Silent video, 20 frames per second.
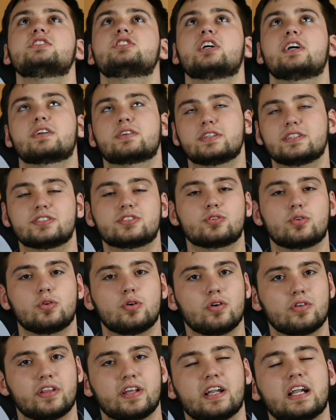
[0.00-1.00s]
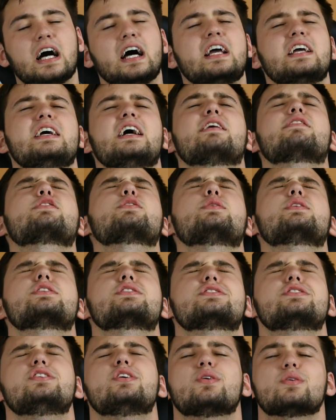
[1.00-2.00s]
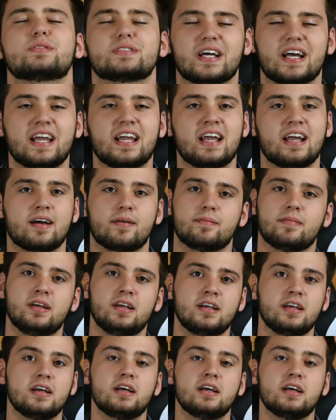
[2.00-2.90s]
generous soul that everyone just knows I am,